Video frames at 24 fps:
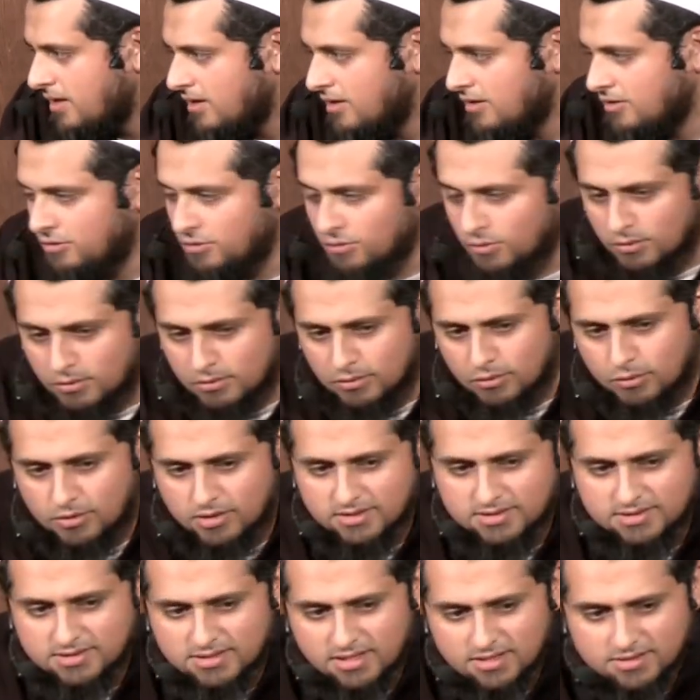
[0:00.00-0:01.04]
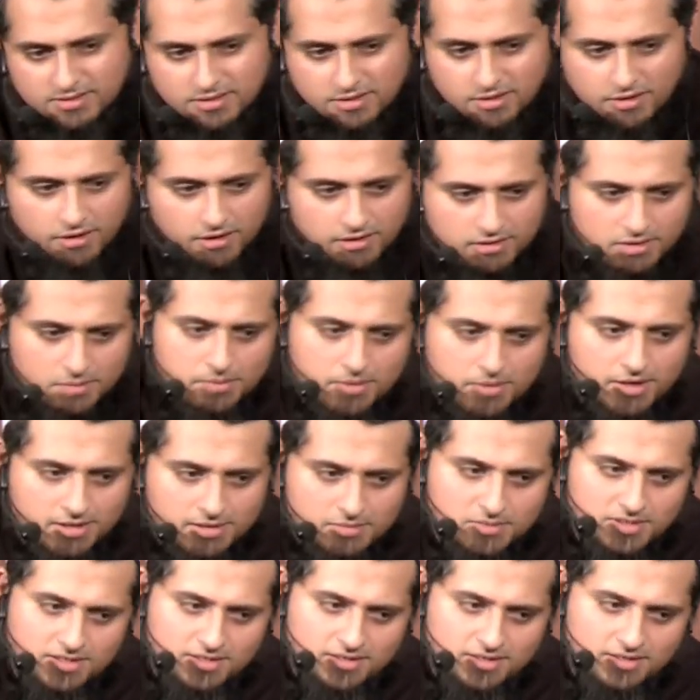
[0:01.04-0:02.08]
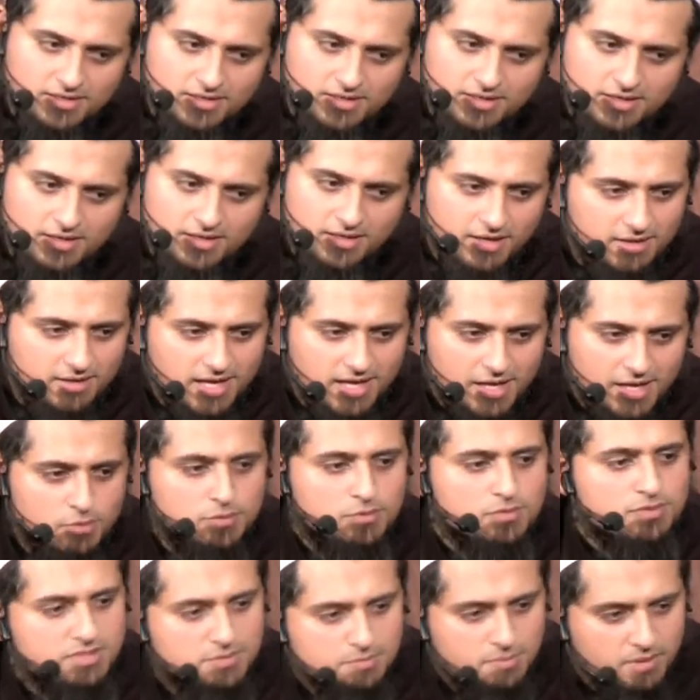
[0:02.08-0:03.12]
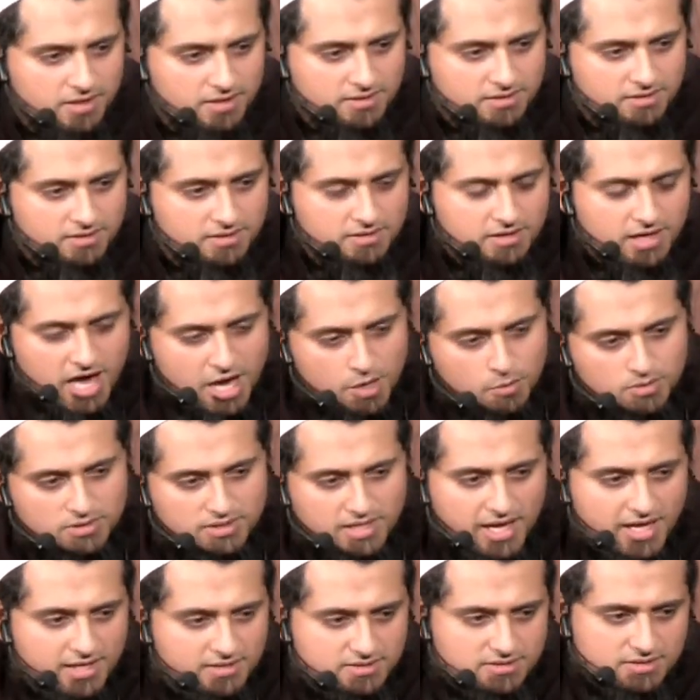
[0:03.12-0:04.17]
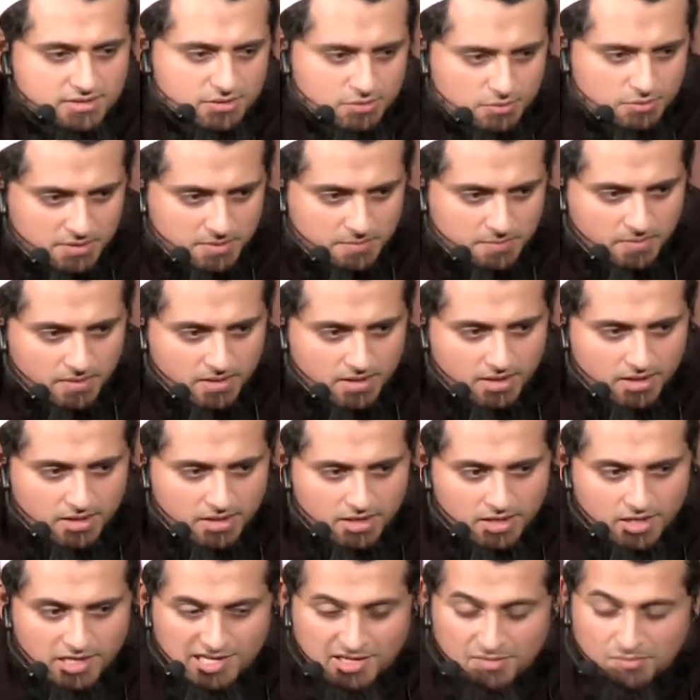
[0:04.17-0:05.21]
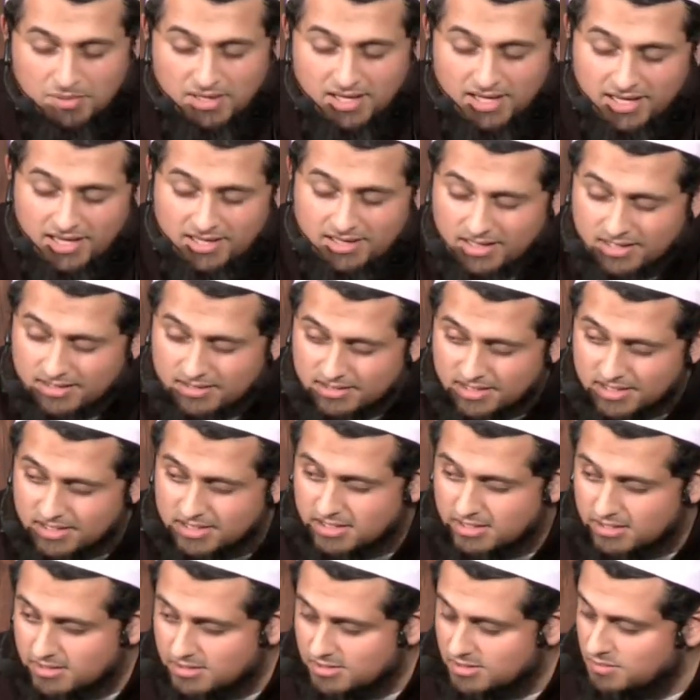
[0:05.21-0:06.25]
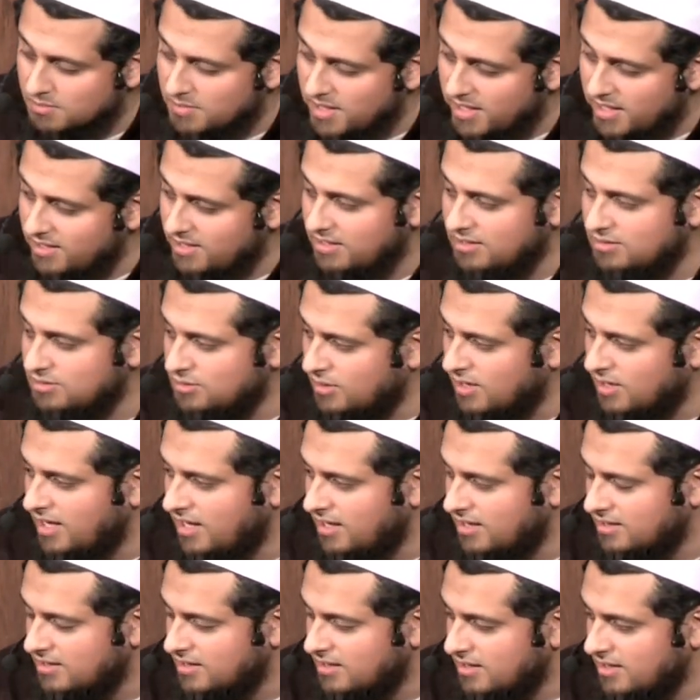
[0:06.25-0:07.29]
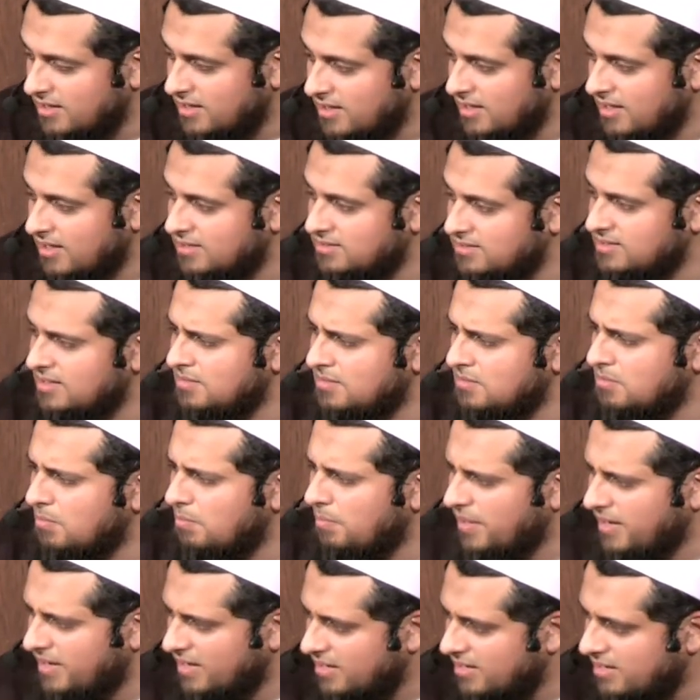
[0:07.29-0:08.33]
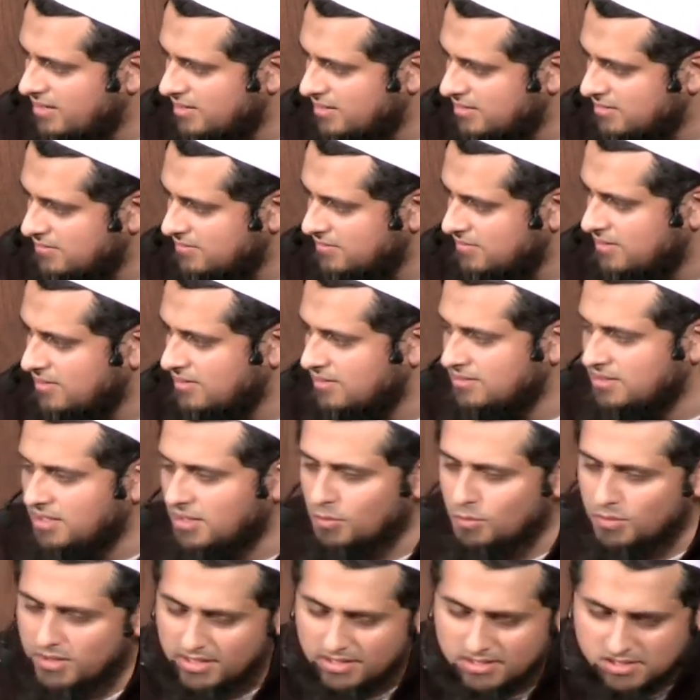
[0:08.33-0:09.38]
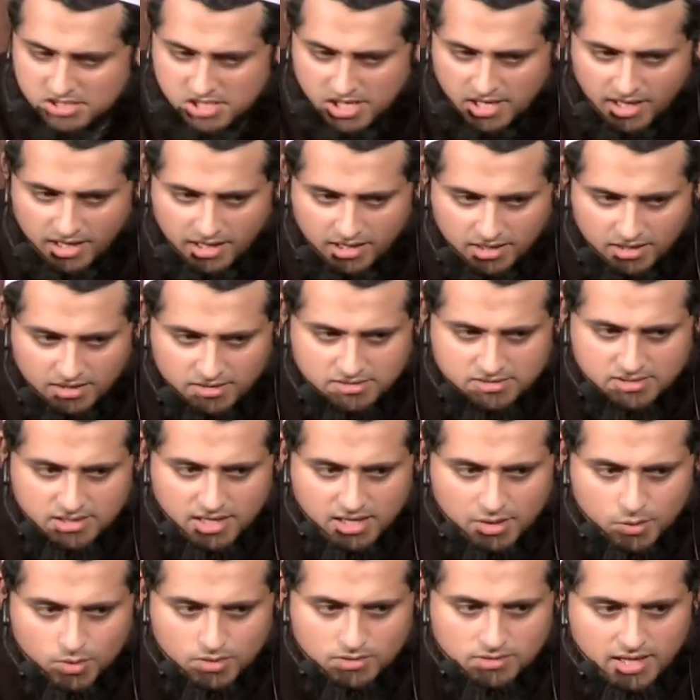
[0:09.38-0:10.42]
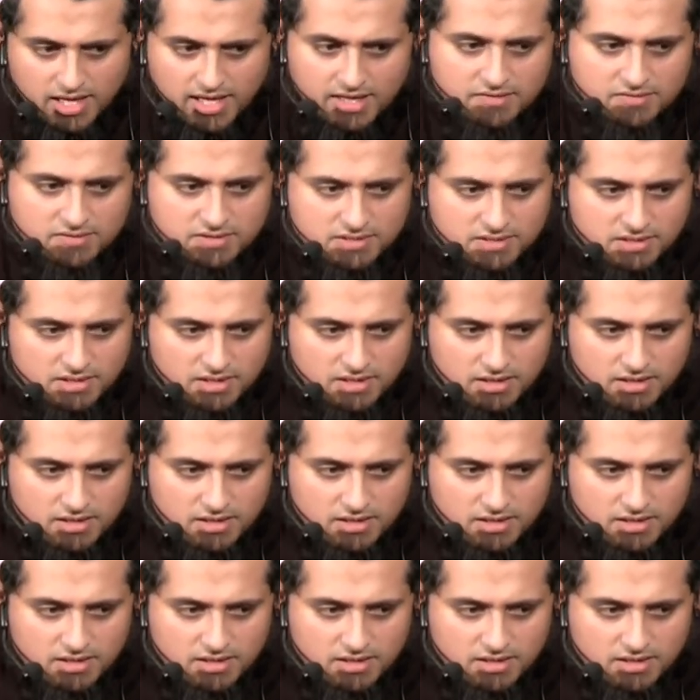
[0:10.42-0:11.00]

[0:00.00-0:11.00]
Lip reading: Your Lord says, call upon me and I will respond. I will answer to it. But in addition to making dua, it's imperative that we change our lives.